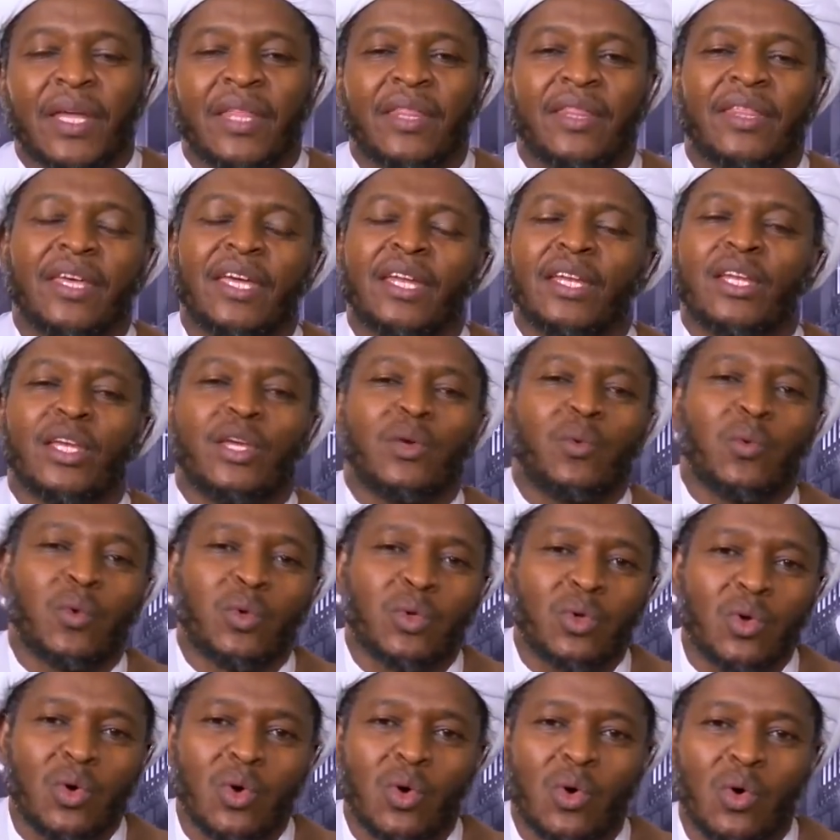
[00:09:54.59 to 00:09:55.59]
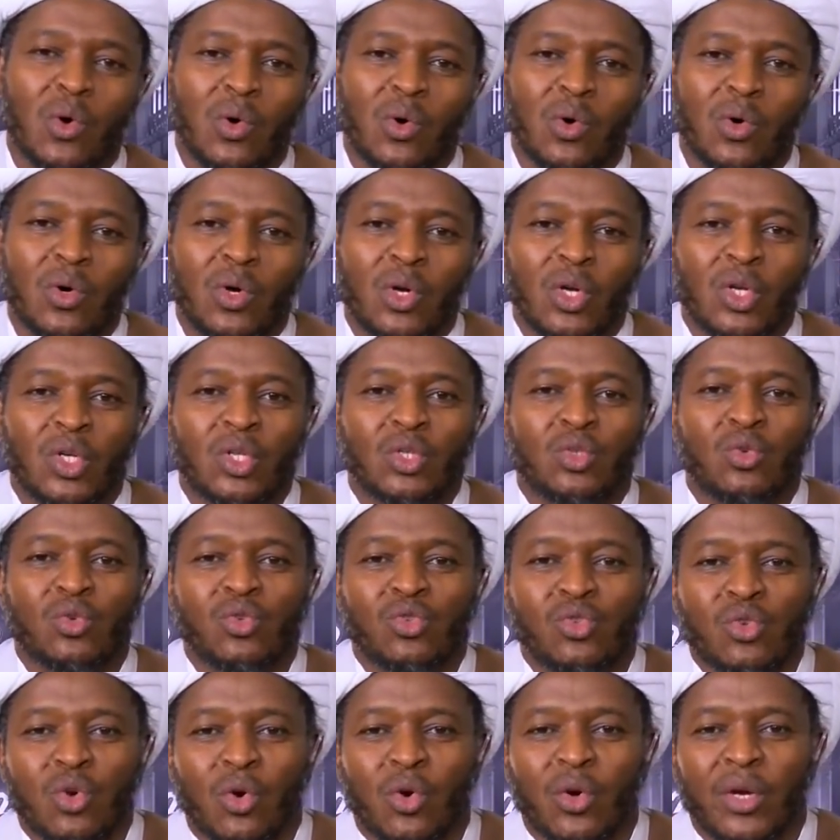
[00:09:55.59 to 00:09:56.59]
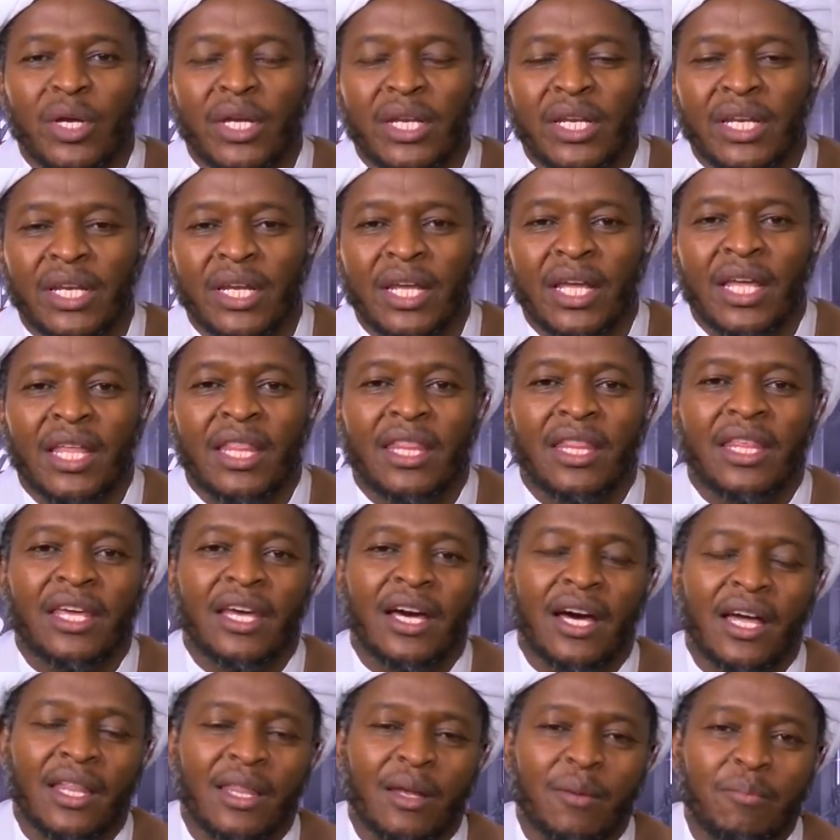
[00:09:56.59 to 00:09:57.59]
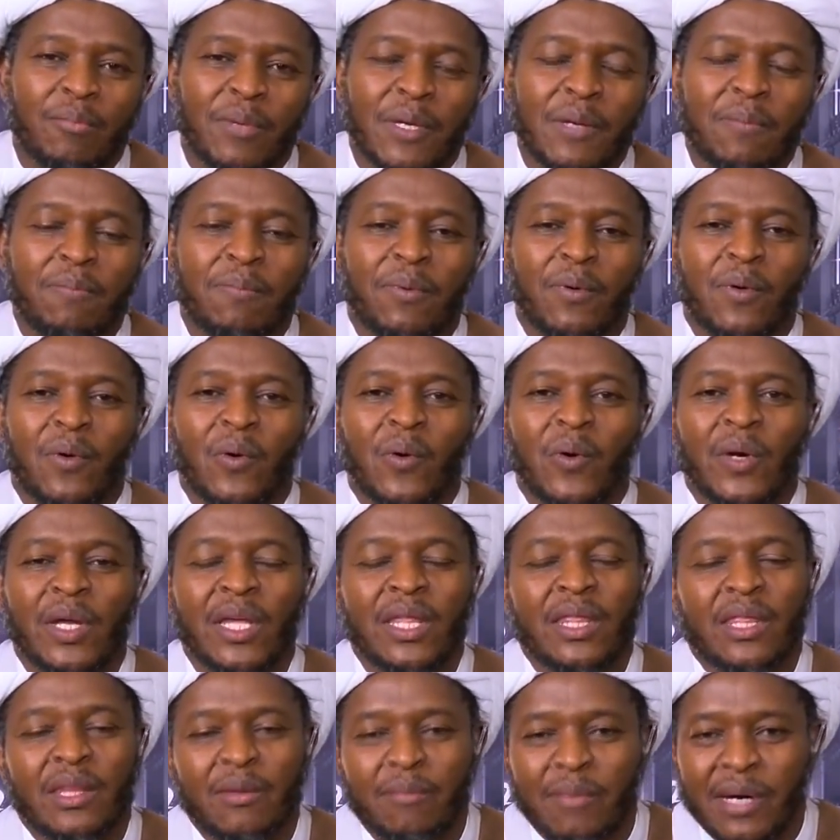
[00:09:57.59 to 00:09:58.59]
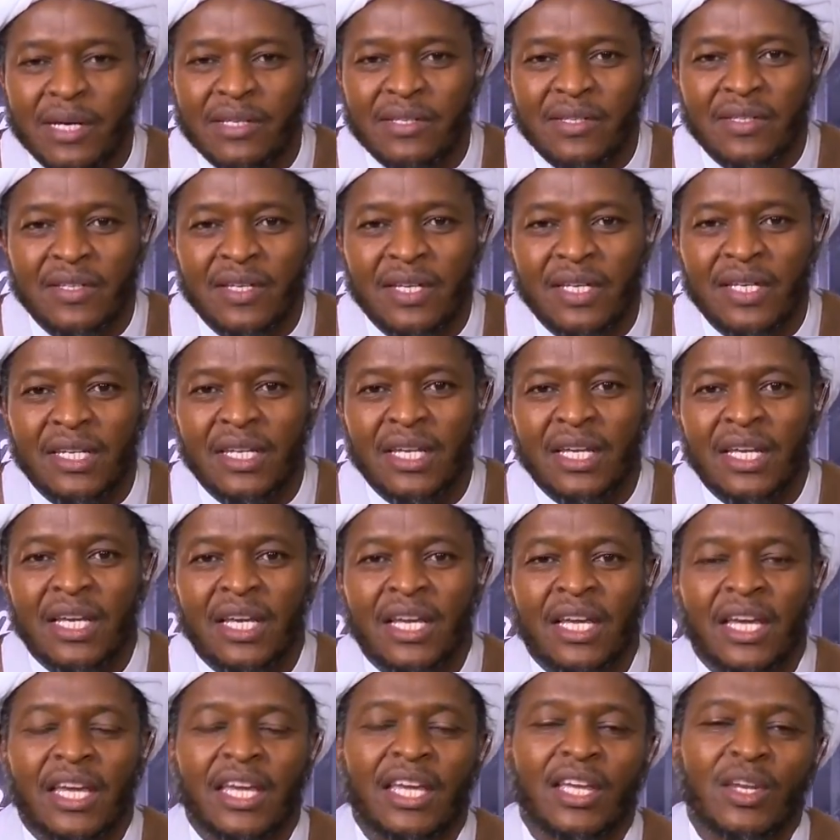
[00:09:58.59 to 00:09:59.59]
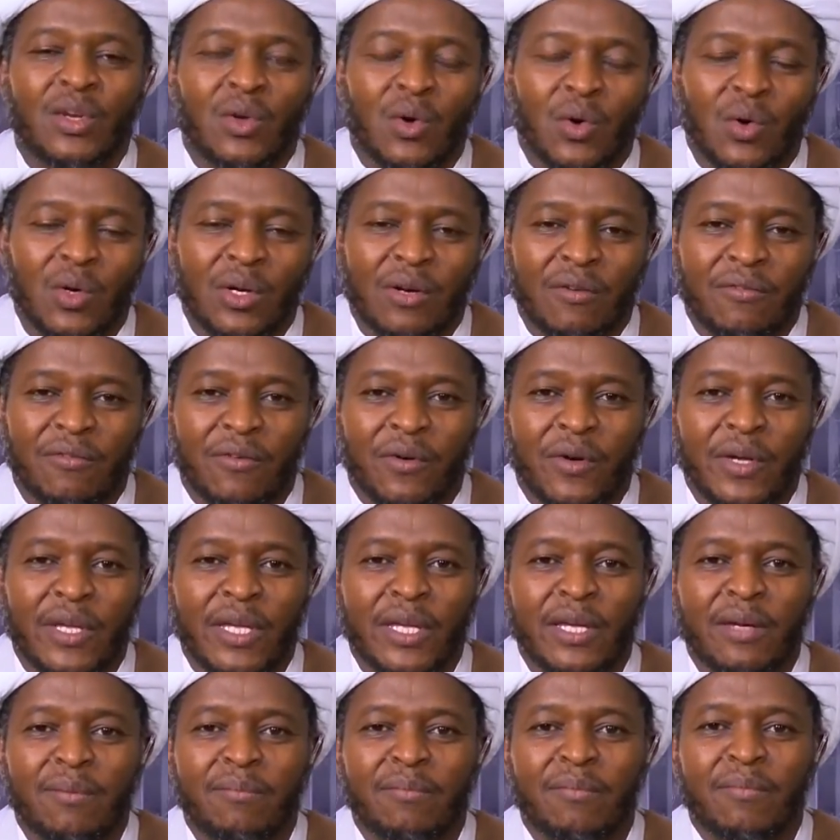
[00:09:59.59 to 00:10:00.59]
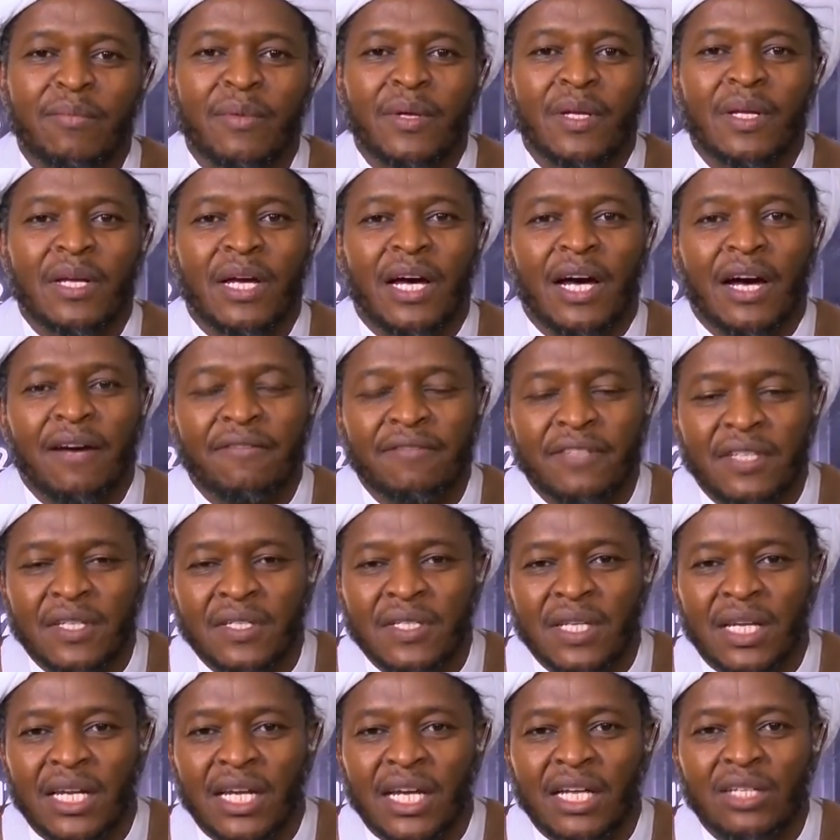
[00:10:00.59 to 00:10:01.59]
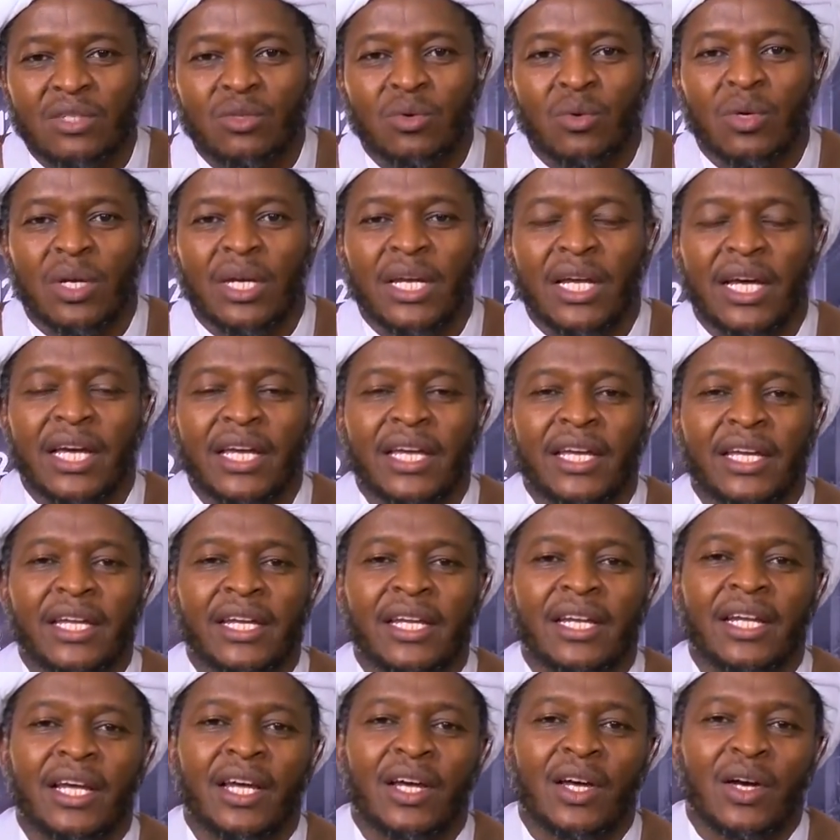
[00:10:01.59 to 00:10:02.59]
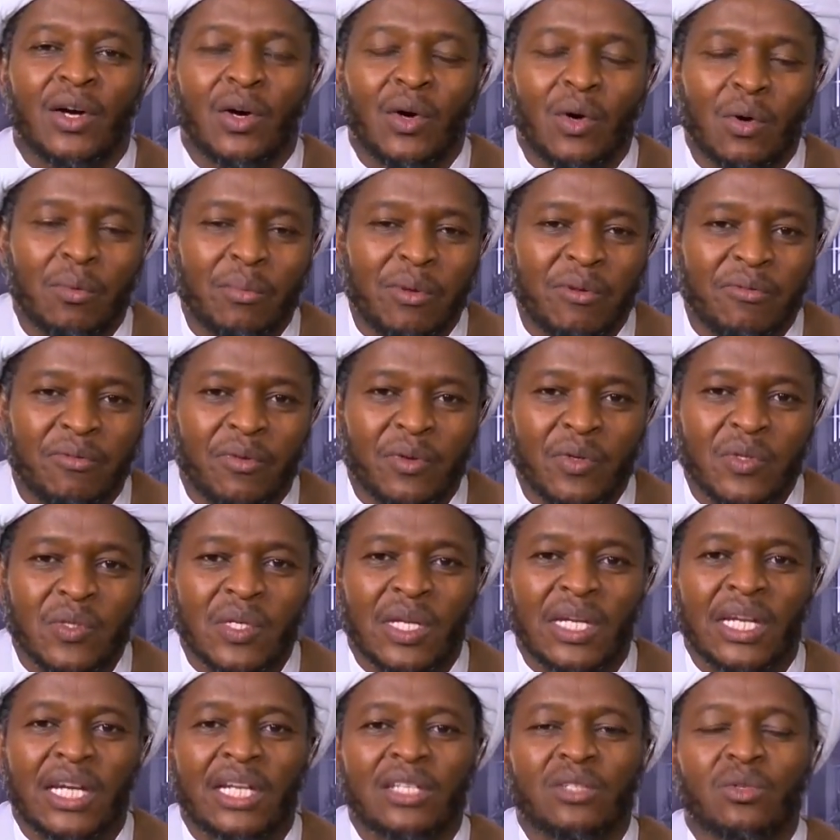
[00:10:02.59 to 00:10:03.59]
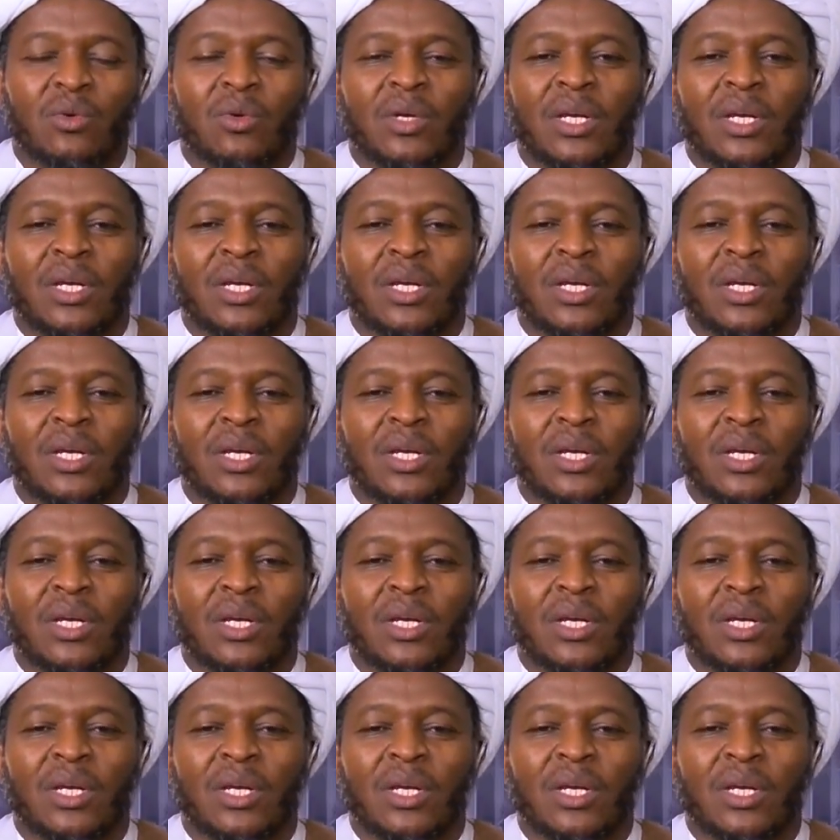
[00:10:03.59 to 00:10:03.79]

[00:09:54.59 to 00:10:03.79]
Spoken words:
Then he would go to join the other people in the masjid in order for him after Salatul Layl or before Salatul